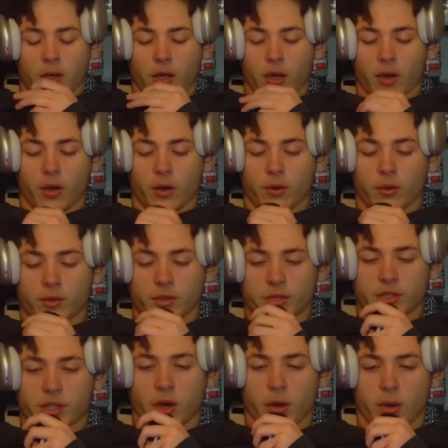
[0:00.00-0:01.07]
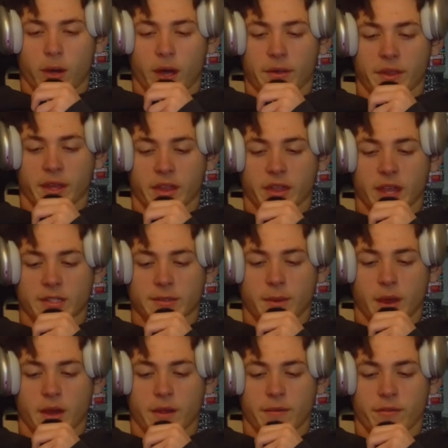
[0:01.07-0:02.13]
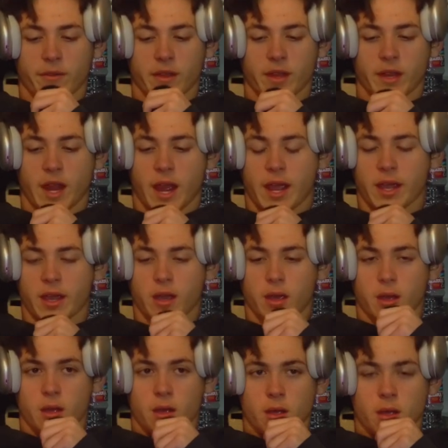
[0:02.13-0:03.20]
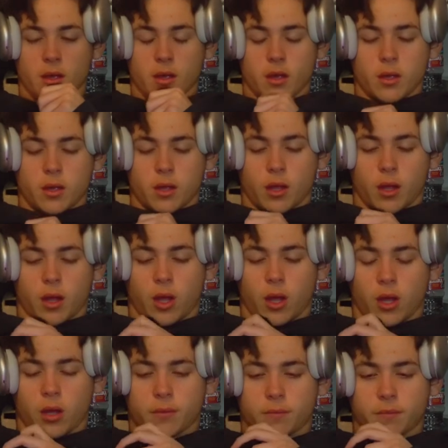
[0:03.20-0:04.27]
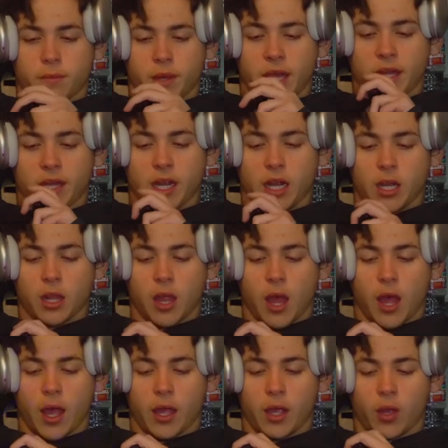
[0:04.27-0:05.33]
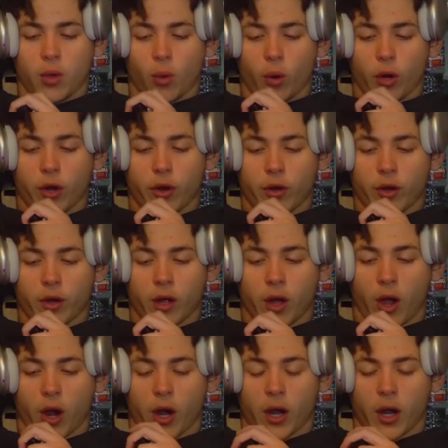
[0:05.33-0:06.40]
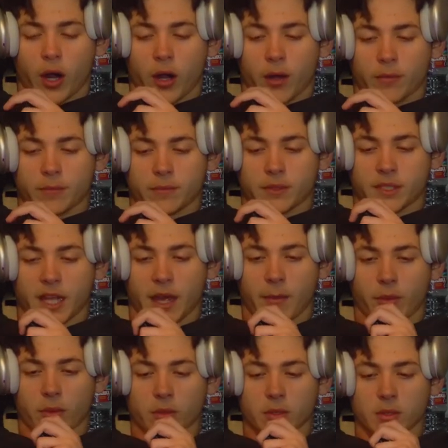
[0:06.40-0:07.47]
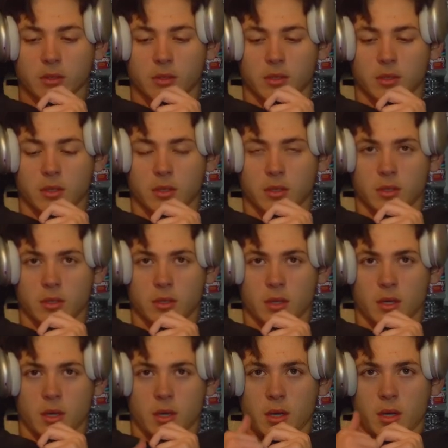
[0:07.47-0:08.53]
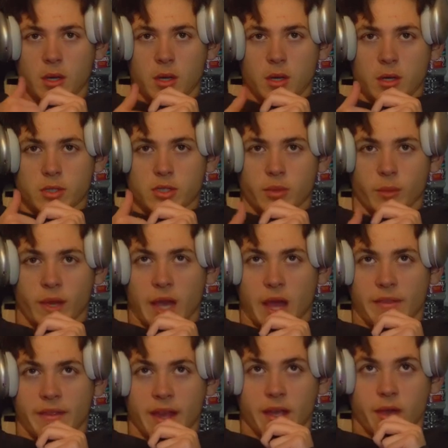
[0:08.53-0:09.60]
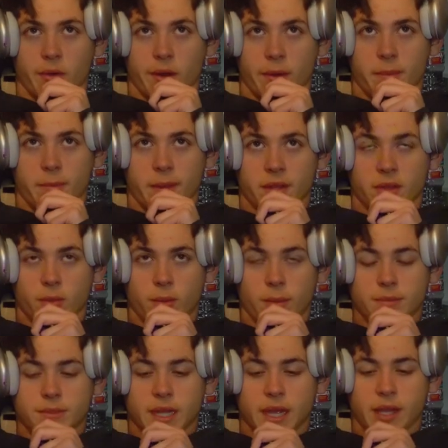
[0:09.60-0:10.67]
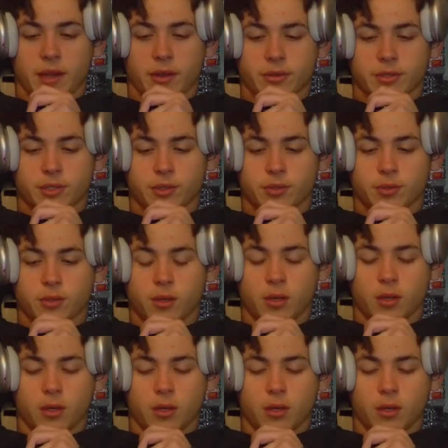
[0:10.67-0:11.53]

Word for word: Yo, so I think that's about it for the day. Um, me and Eli ordered our um, samples. So we got that going. I'm going to make the website here soon.